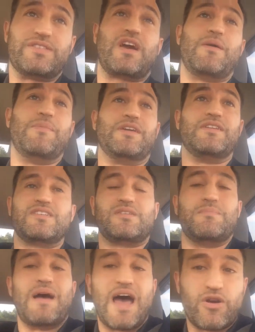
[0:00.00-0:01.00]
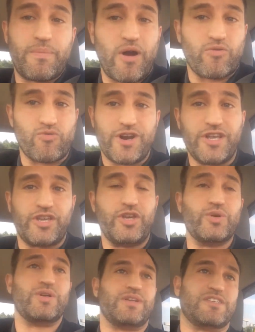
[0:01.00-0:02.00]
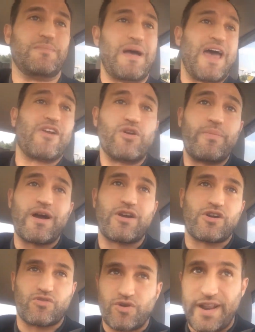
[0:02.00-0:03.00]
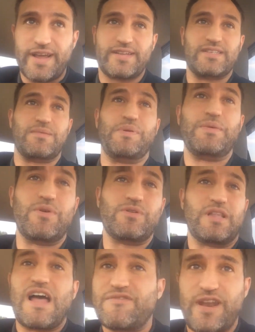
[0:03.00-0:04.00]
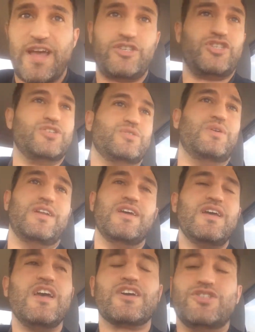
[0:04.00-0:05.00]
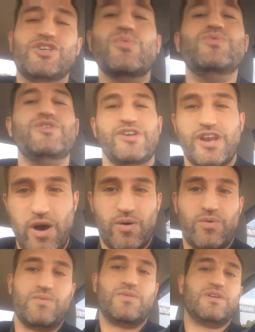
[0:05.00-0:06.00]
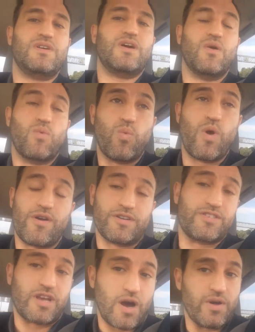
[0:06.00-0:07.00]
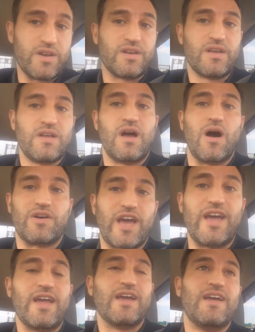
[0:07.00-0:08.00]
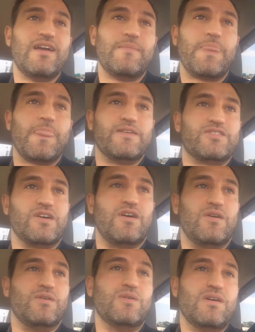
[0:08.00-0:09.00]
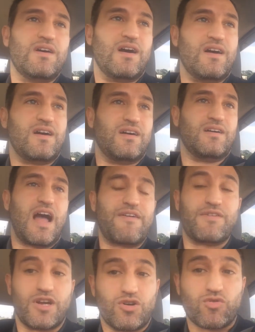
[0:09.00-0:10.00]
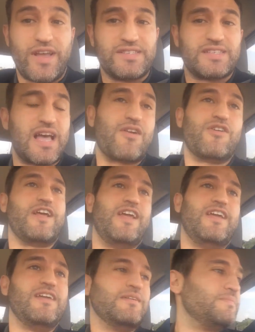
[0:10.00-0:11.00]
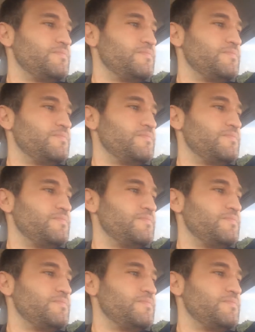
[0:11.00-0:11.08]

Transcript: it's coming. It doesn't matter about ridicule. It doesn't matter about critics and people laughing at you, and because you know where it's going, okay? So have a great Saturday.